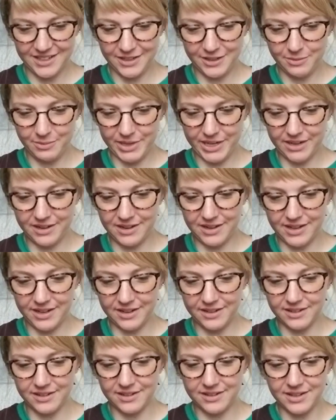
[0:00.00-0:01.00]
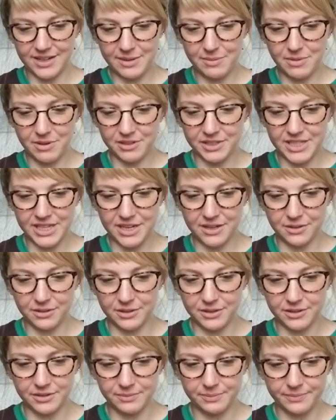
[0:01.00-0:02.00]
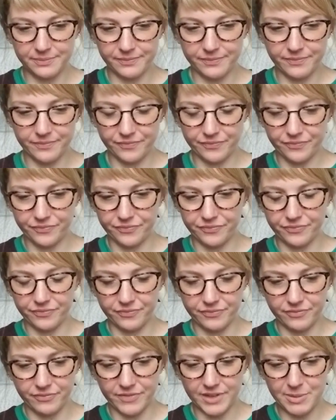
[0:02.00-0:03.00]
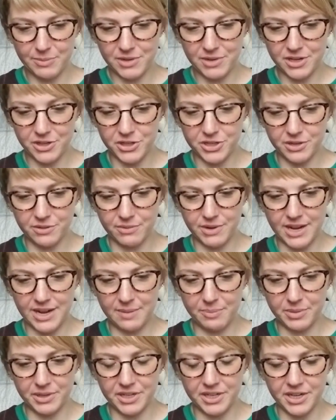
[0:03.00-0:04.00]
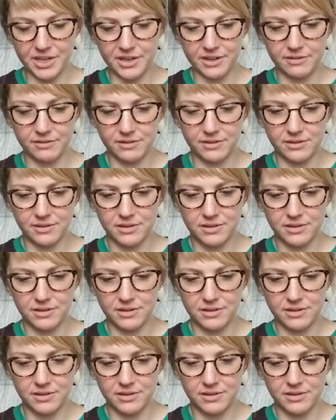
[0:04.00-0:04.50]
Oh my God, I'm all tangled. I'm not sure what happened here.